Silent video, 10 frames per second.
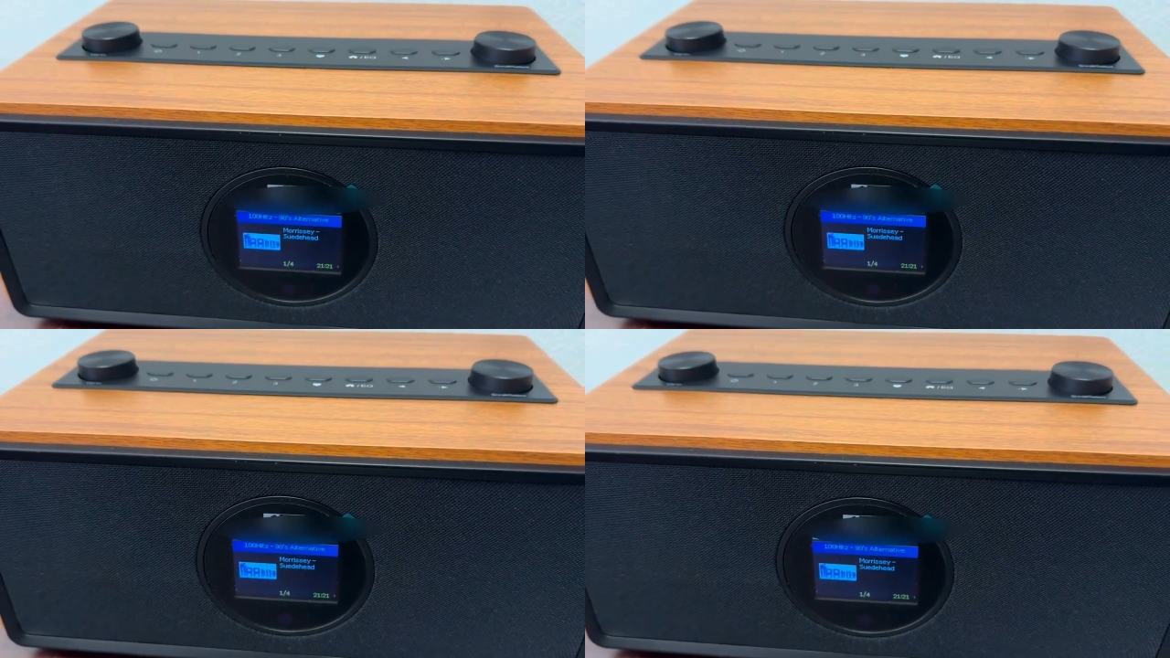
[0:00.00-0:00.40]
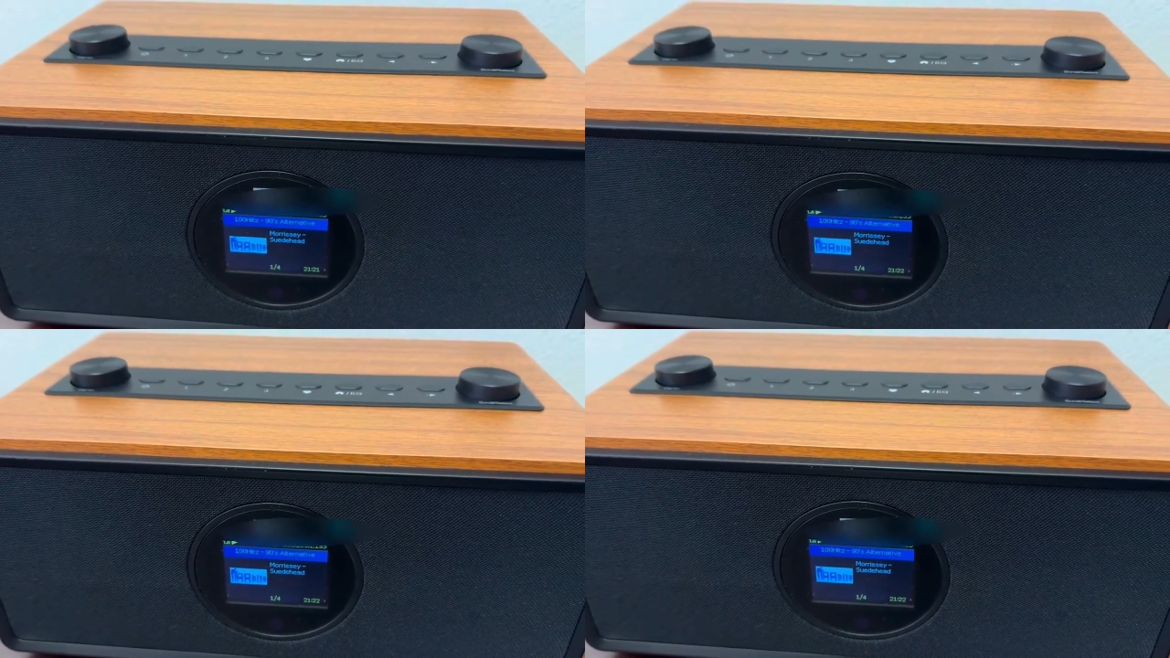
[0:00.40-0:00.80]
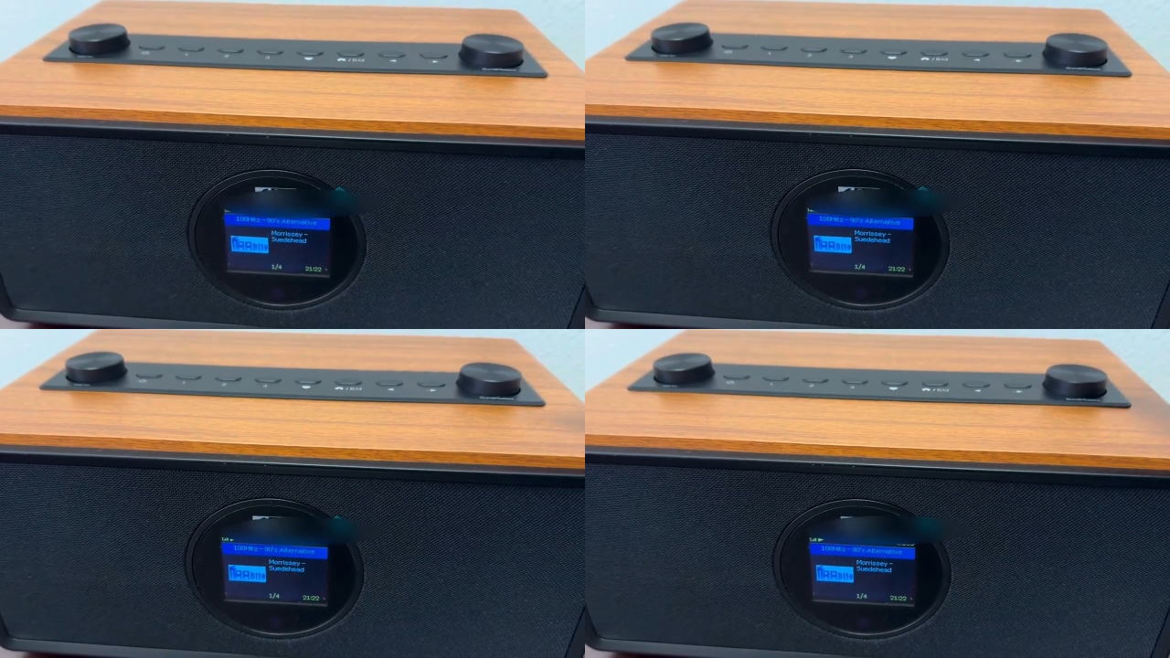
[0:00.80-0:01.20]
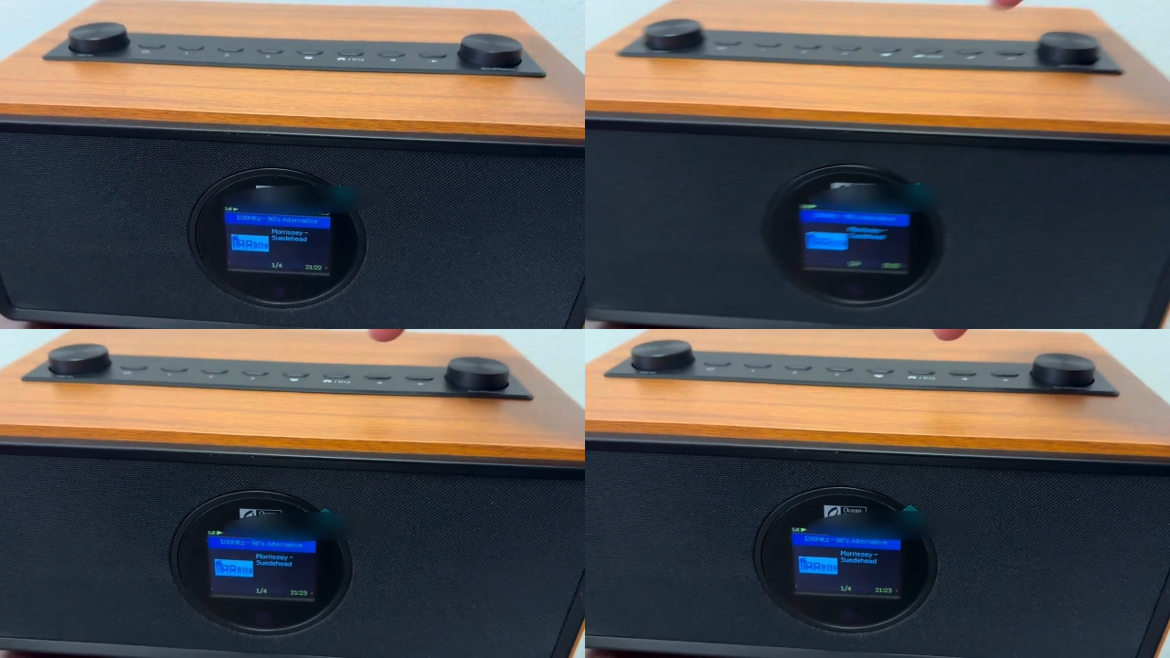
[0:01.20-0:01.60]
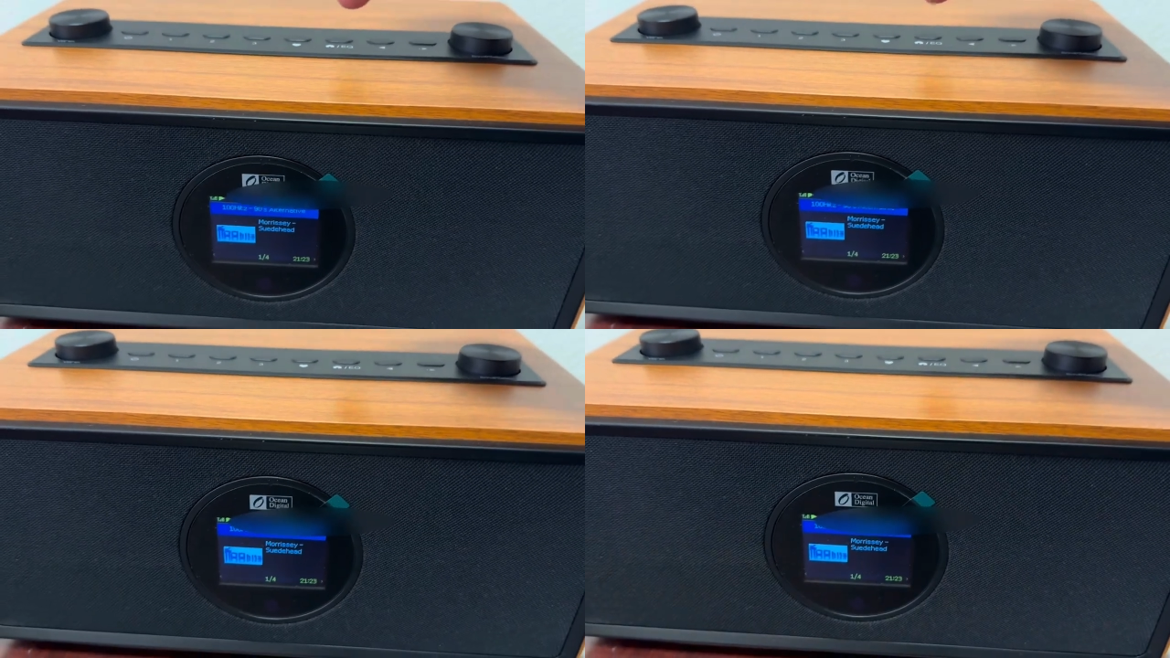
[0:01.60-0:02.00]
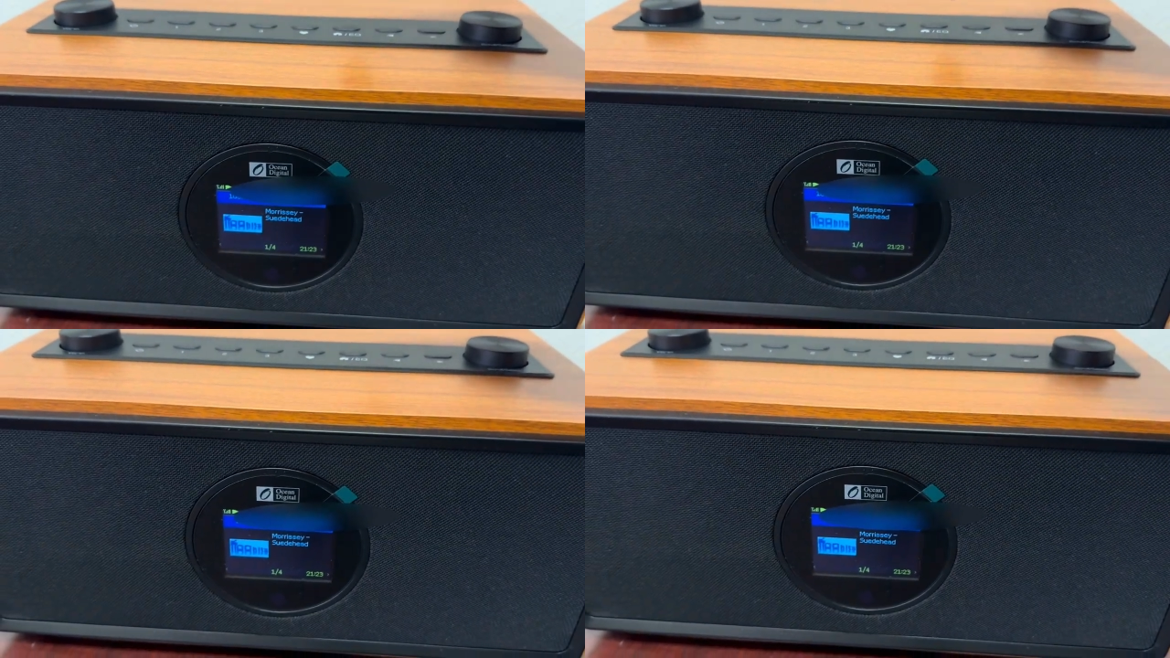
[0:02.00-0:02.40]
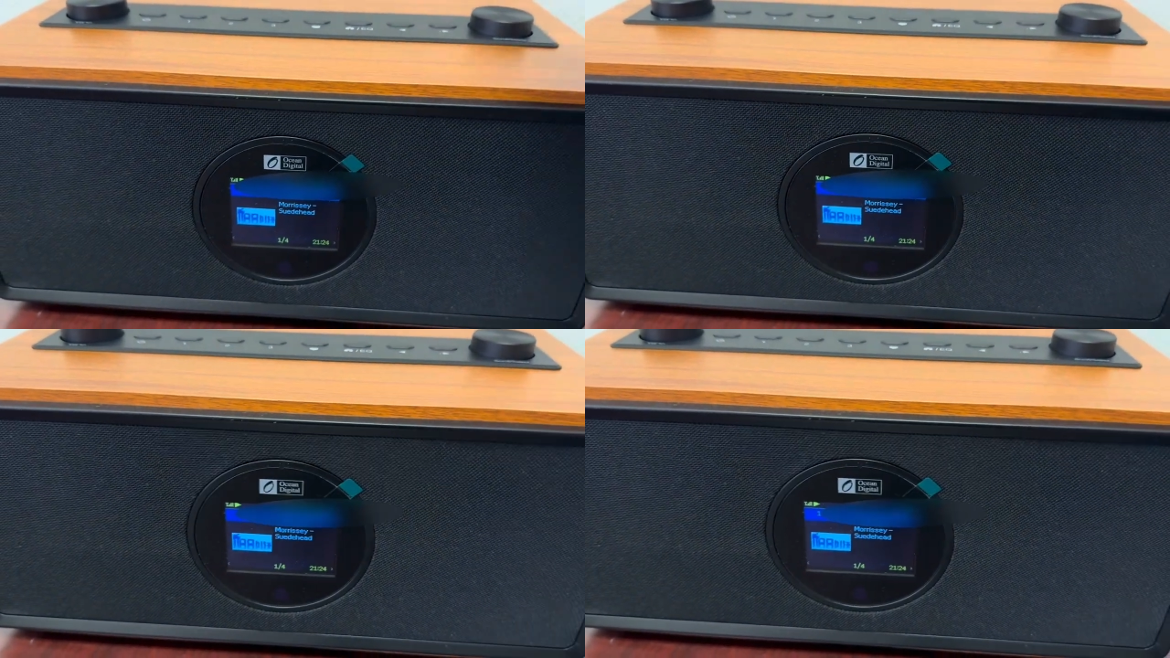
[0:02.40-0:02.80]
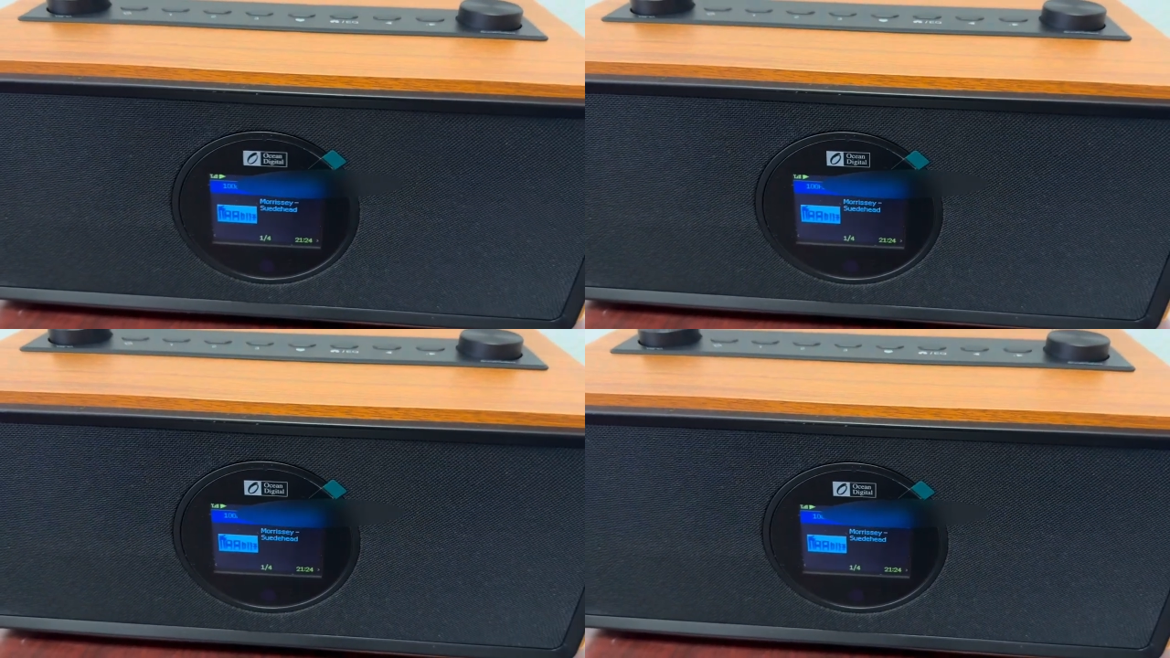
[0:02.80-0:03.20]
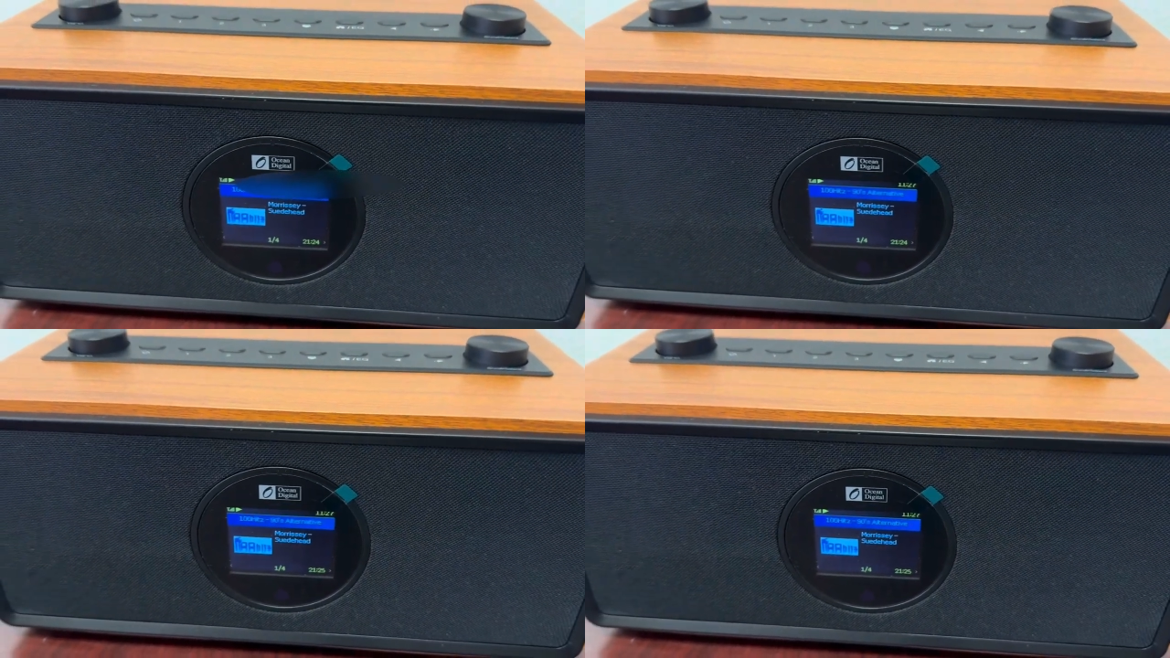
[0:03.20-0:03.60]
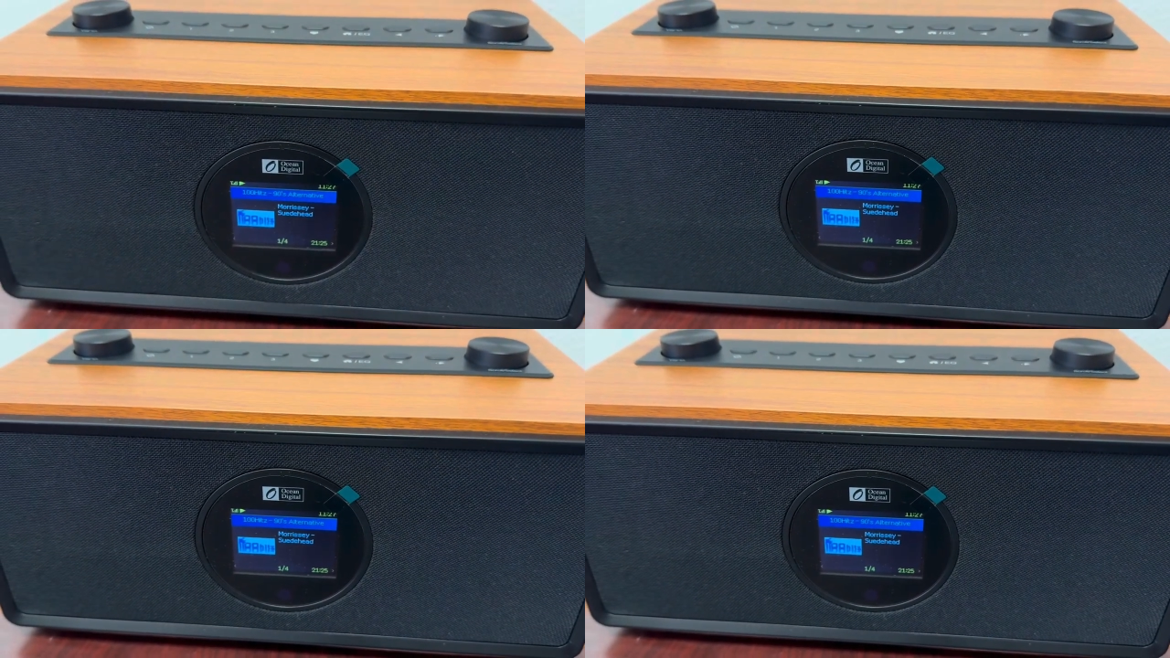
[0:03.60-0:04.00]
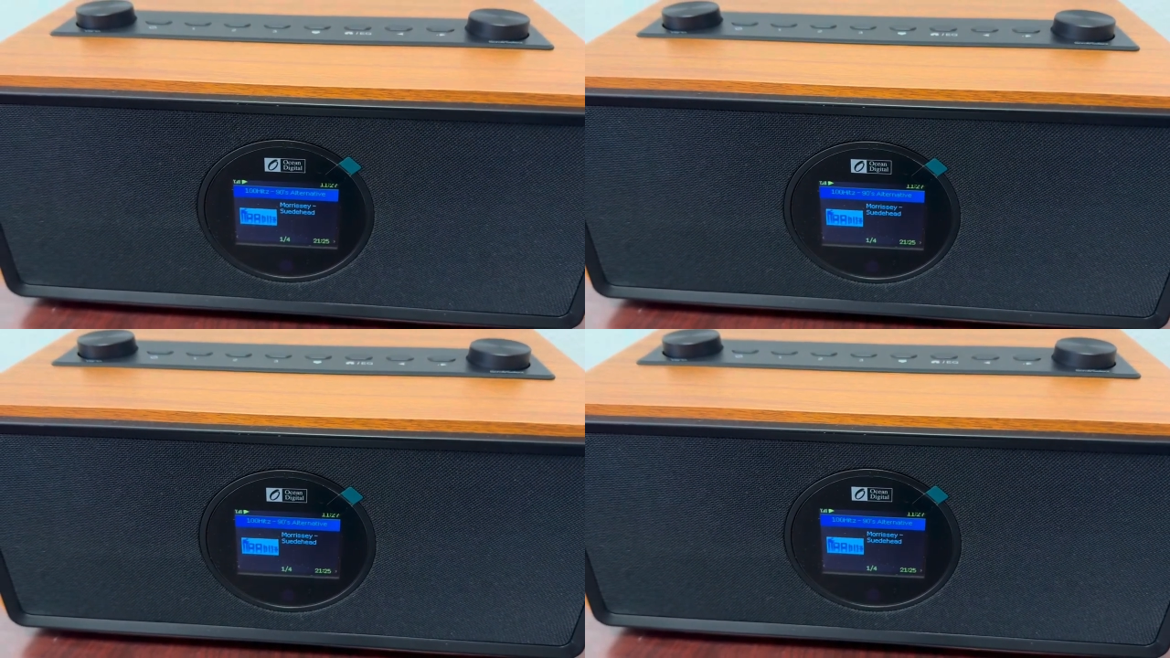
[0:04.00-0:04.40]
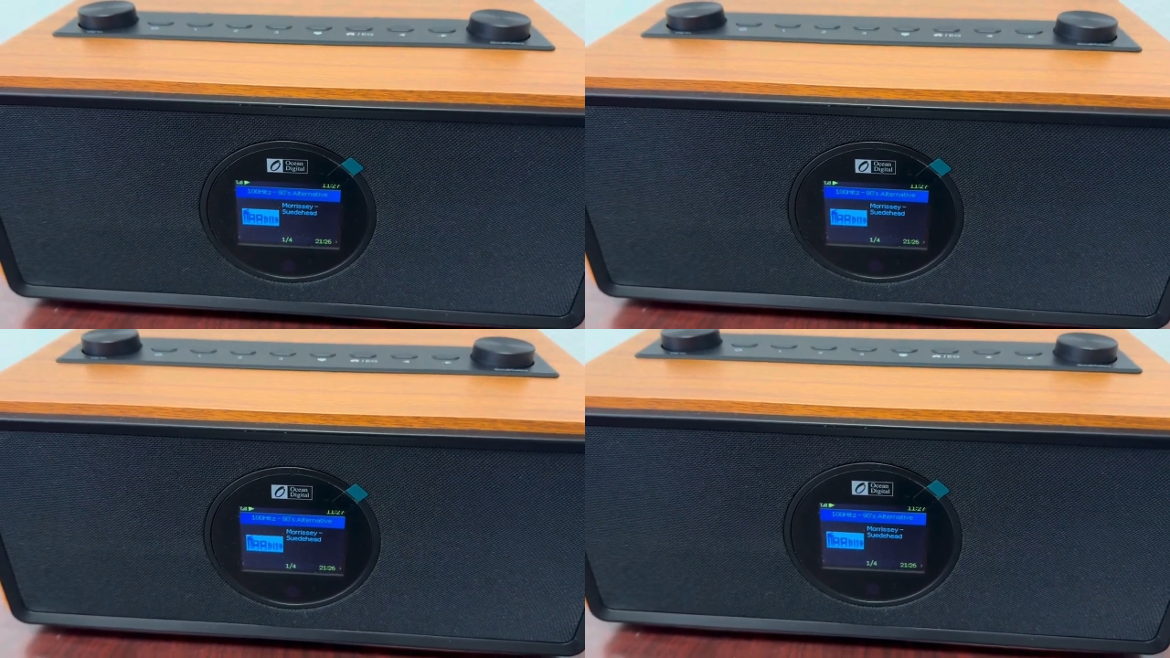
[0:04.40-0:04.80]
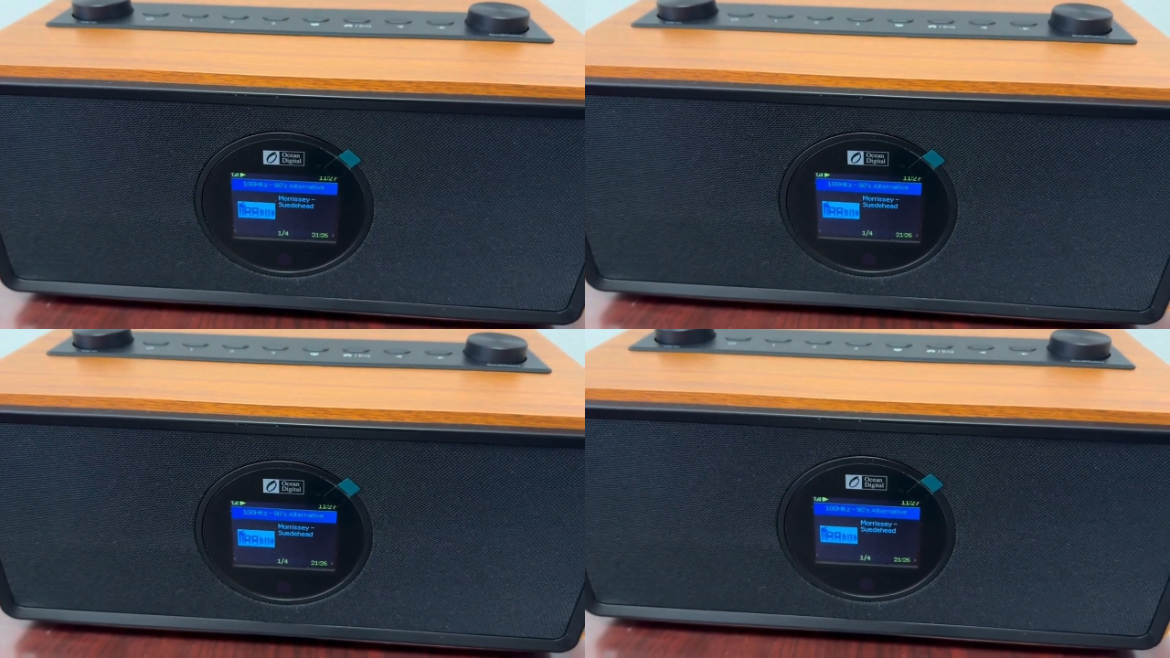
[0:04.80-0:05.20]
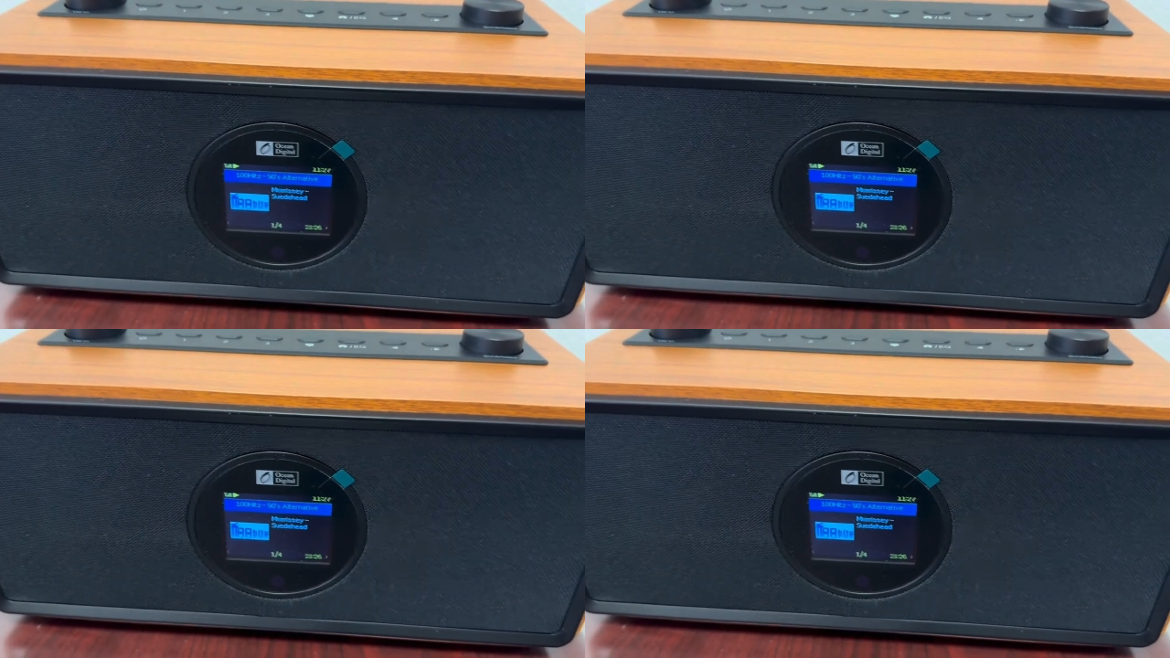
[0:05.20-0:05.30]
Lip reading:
[unreadable: no face in view]